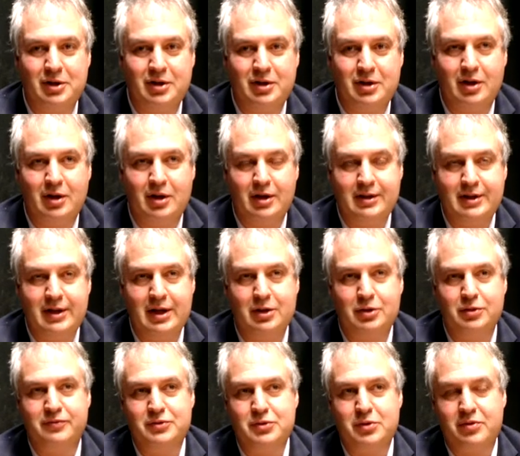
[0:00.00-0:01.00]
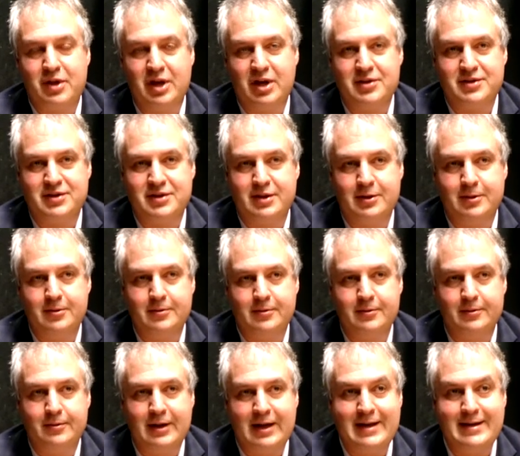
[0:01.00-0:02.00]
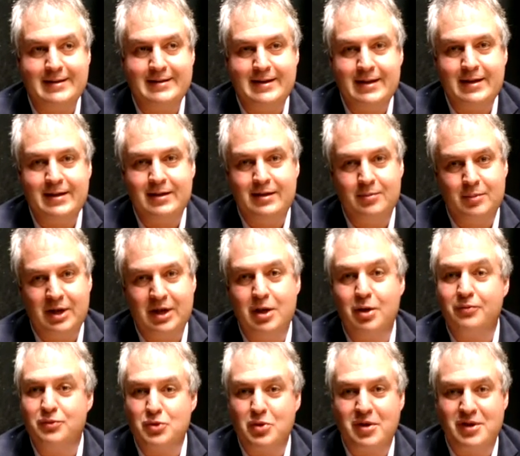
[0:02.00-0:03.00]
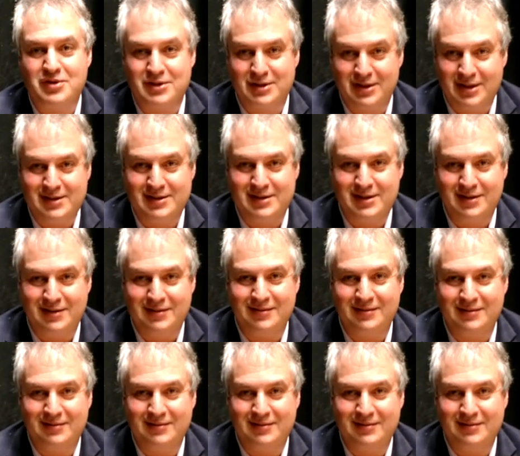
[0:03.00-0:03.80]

Latin America at the end of 2018, beginning of 2019.